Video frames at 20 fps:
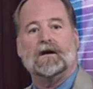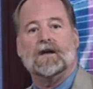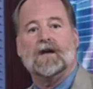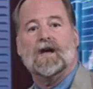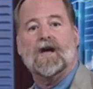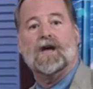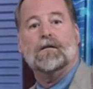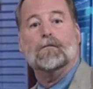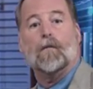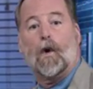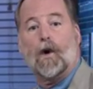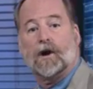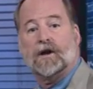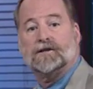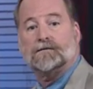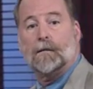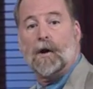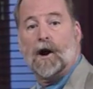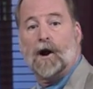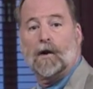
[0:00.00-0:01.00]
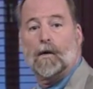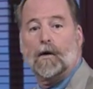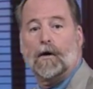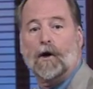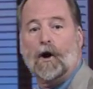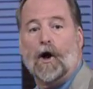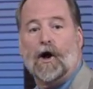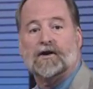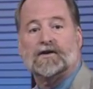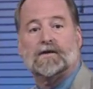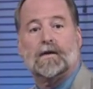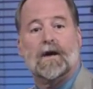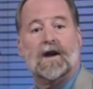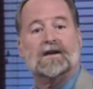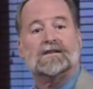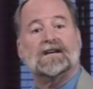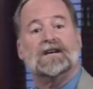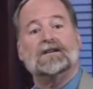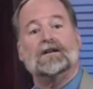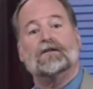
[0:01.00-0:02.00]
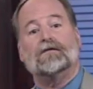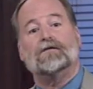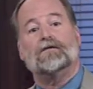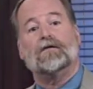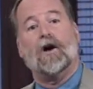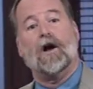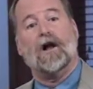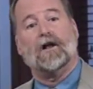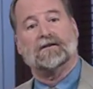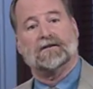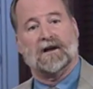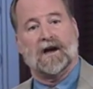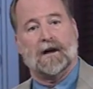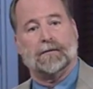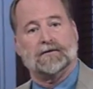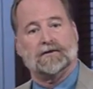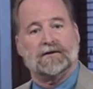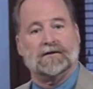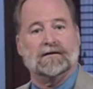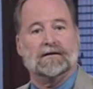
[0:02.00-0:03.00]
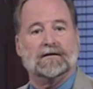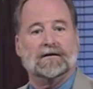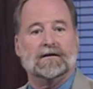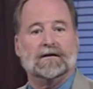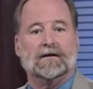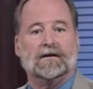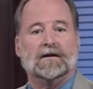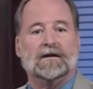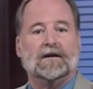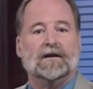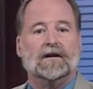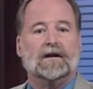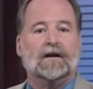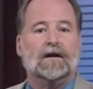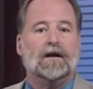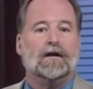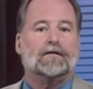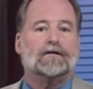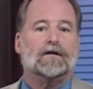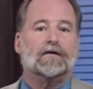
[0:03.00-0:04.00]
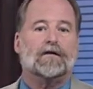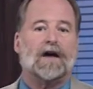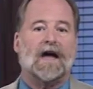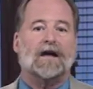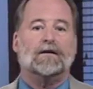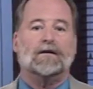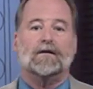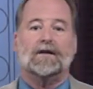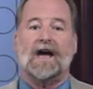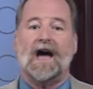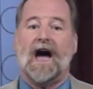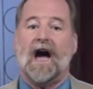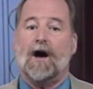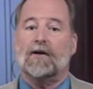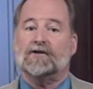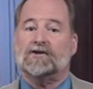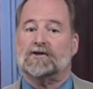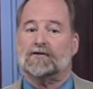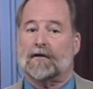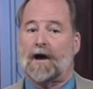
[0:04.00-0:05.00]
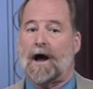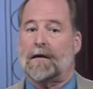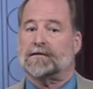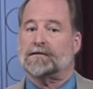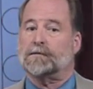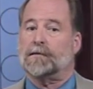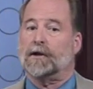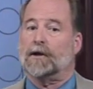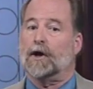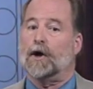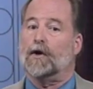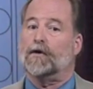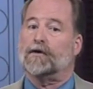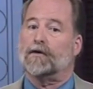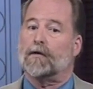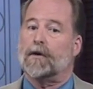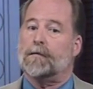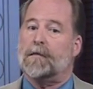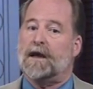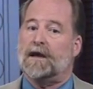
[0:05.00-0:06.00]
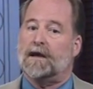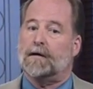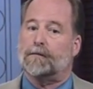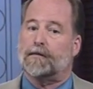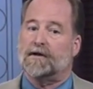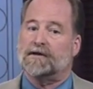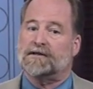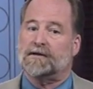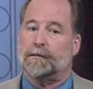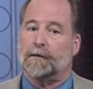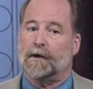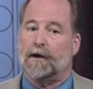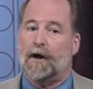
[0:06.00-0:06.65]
A mortgage borrower also has a default option. If the value of the house drops below the remaining principal